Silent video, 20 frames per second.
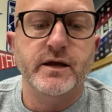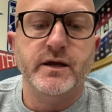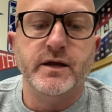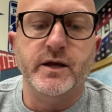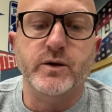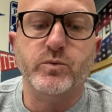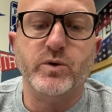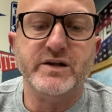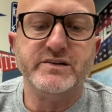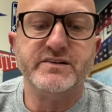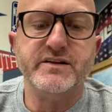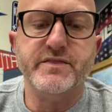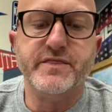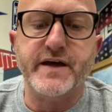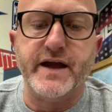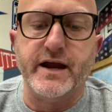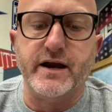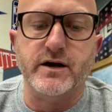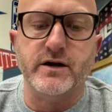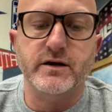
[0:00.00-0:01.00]
It wasn't
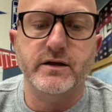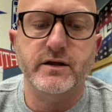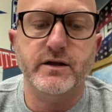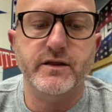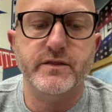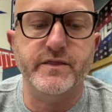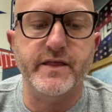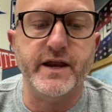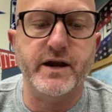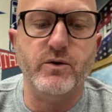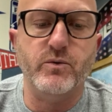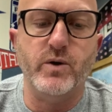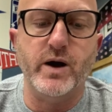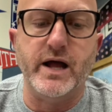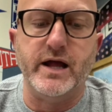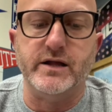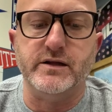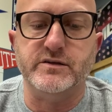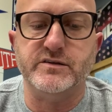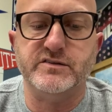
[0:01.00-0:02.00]
there, then it
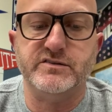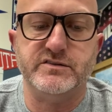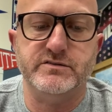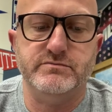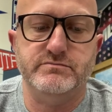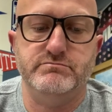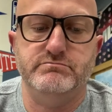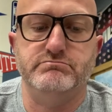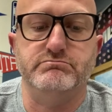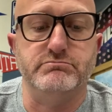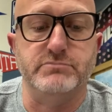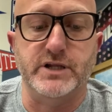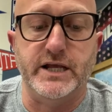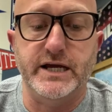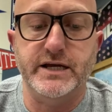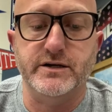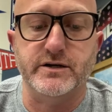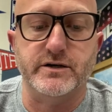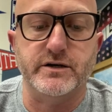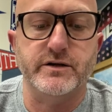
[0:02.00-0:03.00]
was.
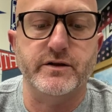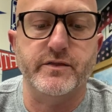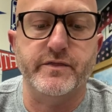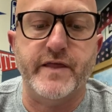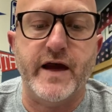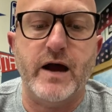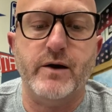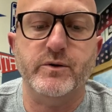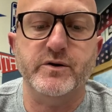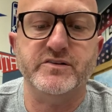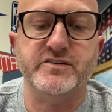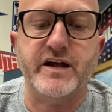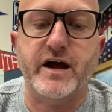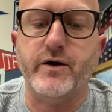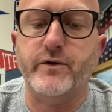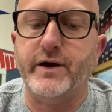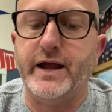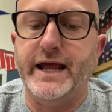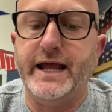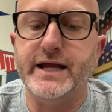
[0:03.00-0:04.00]
Later, that was
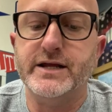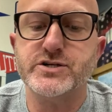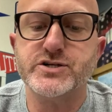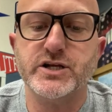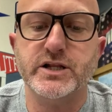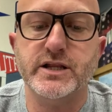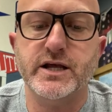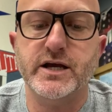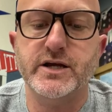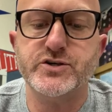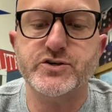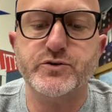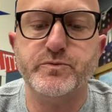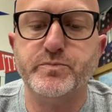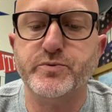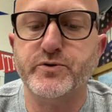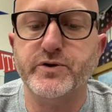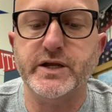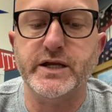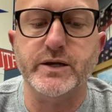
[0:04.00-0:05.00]
how Angela
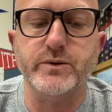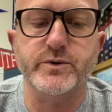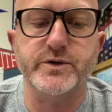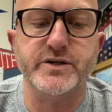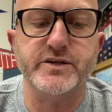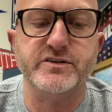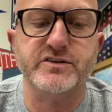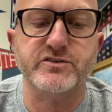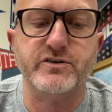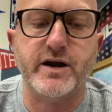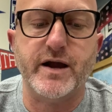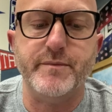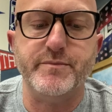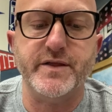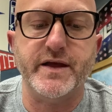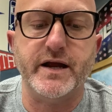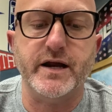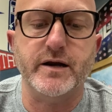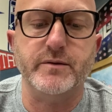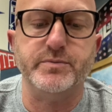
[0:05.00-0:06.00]
Dupree would describe
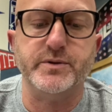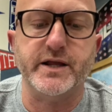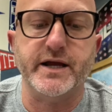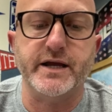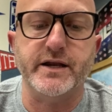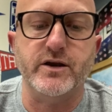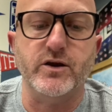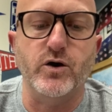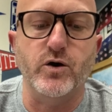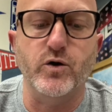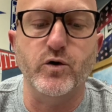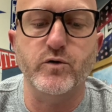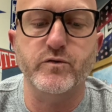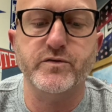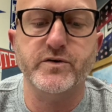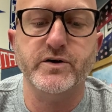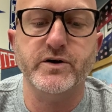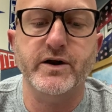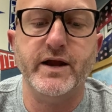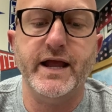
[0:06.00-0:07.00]
the airplane
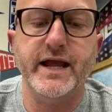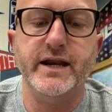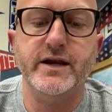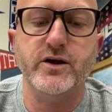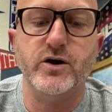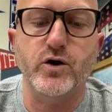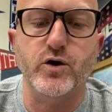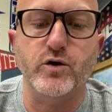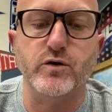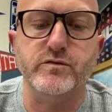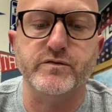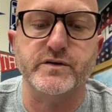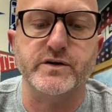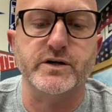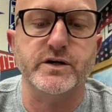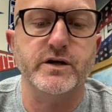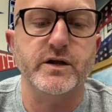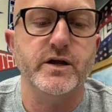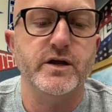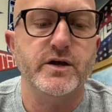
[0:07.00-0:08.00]
over and
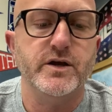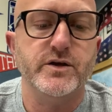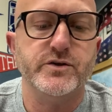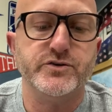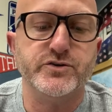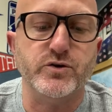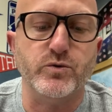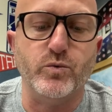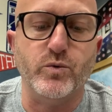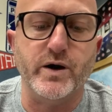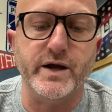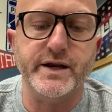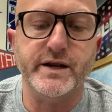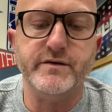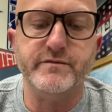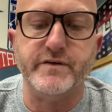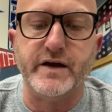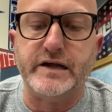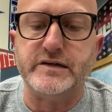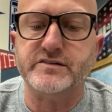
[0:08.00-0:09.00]
over to one
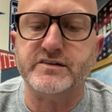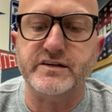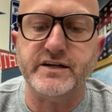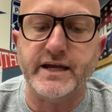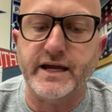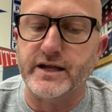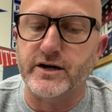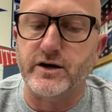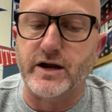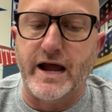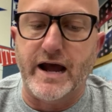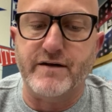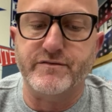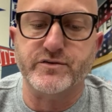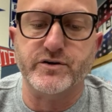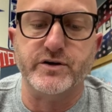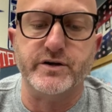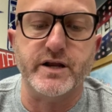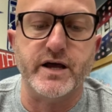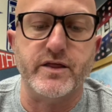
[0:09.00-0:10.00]
investigator
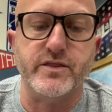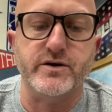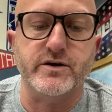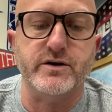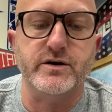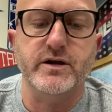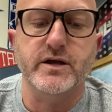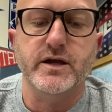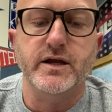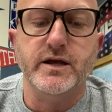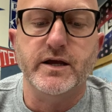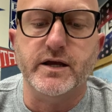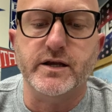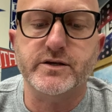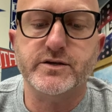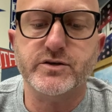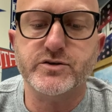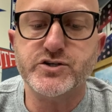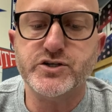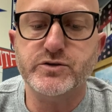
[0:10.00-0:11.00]
after another,
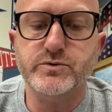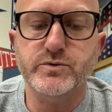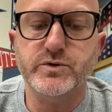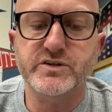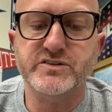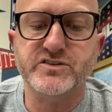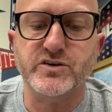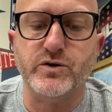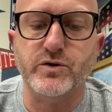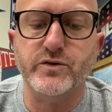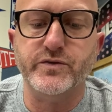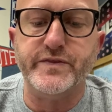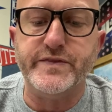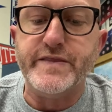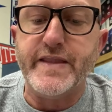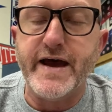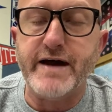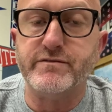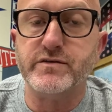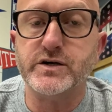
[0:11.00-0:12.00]
until she was told
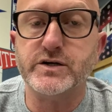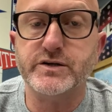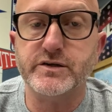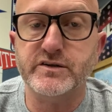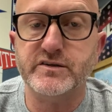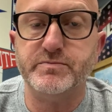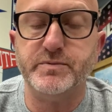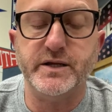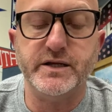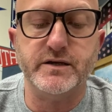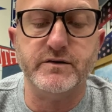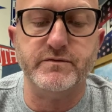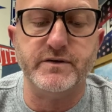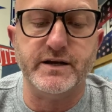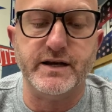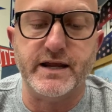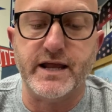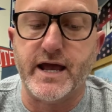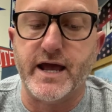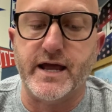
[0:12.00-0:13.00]
never to speak of
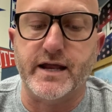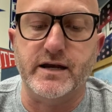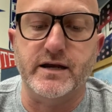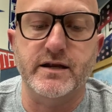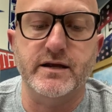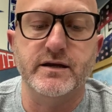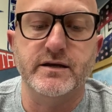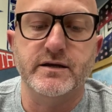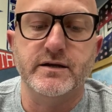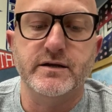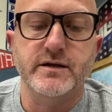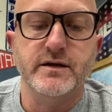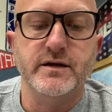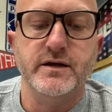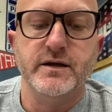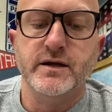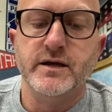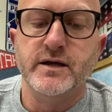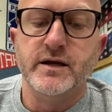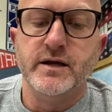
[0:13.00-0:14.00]
it
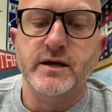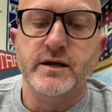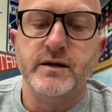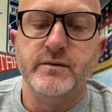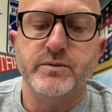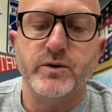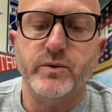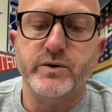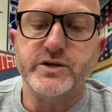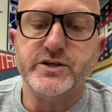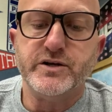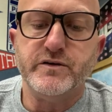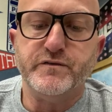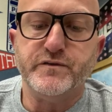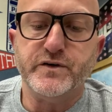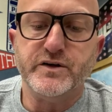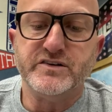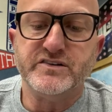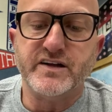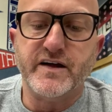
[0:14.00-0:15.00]
again. But when she
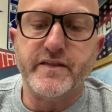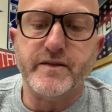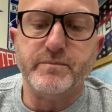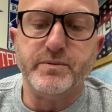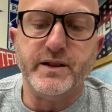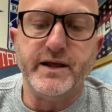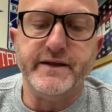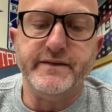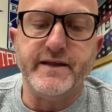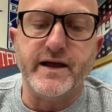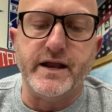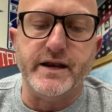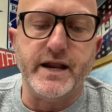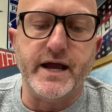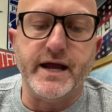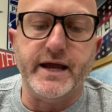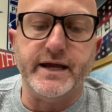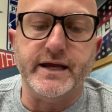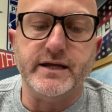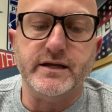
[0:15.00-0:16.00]
first saw the plane that
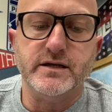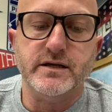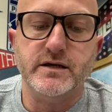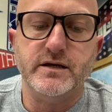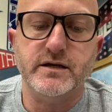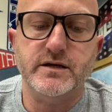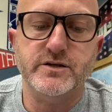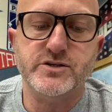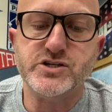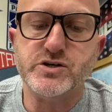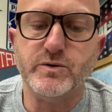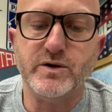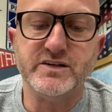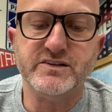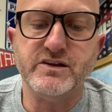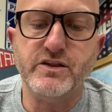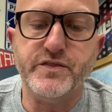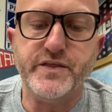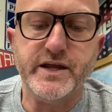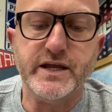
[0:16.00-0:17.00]
night, she
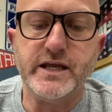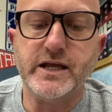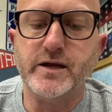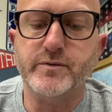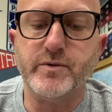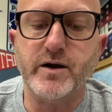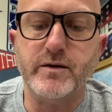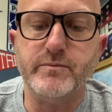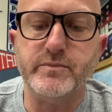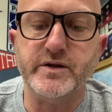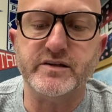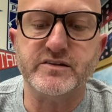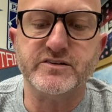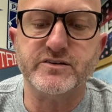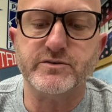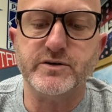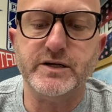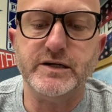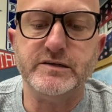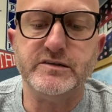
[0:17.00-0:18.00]
wasn't thinking about
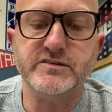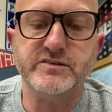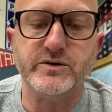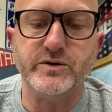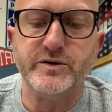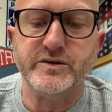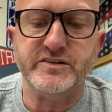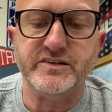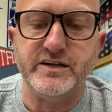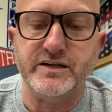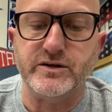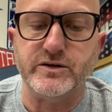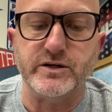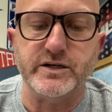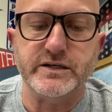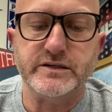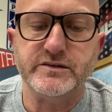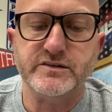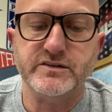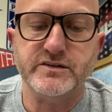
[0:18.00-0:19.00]
mysteries or
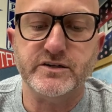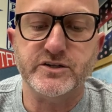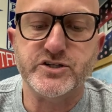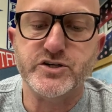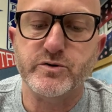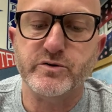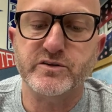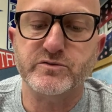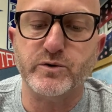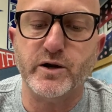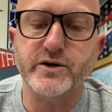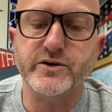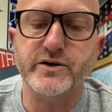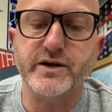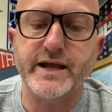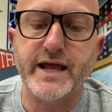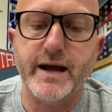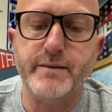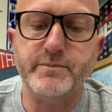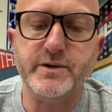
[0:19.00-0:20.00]
secrets. She was
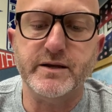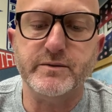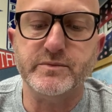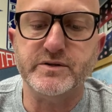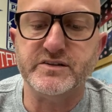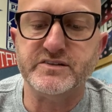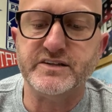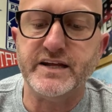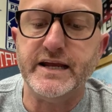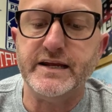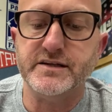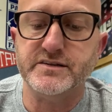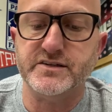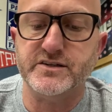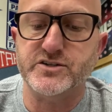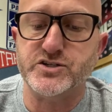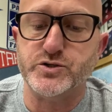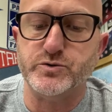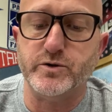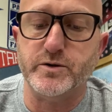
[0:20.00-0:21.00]
wondering how many mistakes
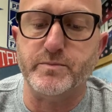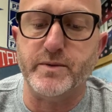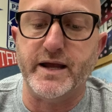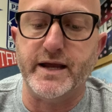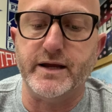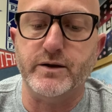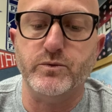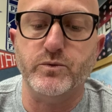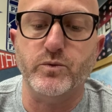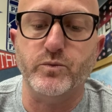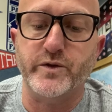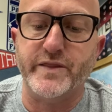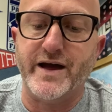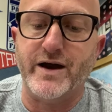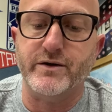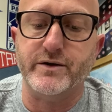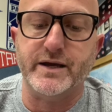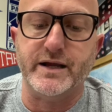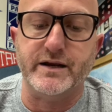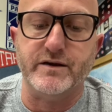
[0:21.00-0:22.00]
she would make
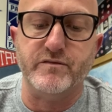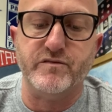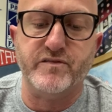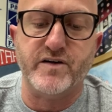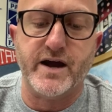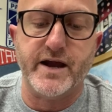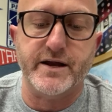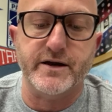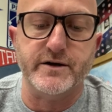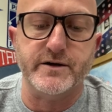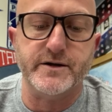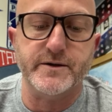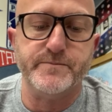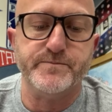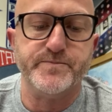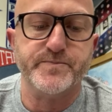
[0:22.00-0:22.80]
without getting fired.